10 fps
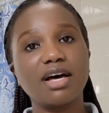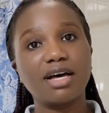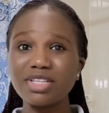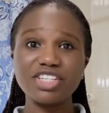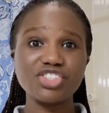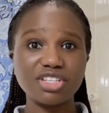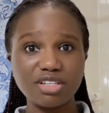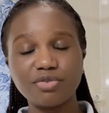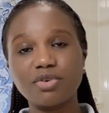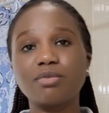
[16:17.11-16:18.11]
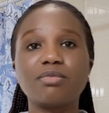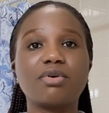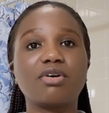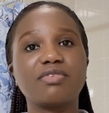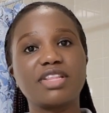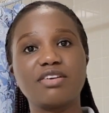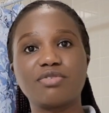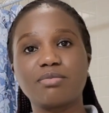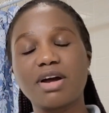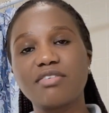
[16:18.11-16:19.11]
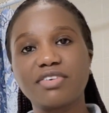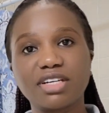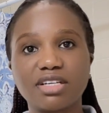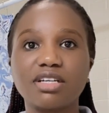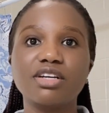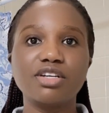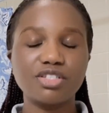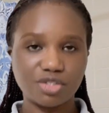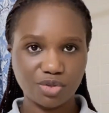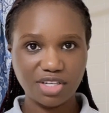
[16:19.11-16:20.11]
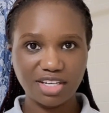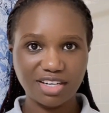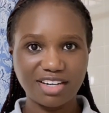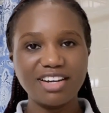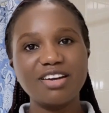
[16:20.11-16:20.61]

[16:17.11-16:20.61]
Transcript: their journey from over there from Africa to here.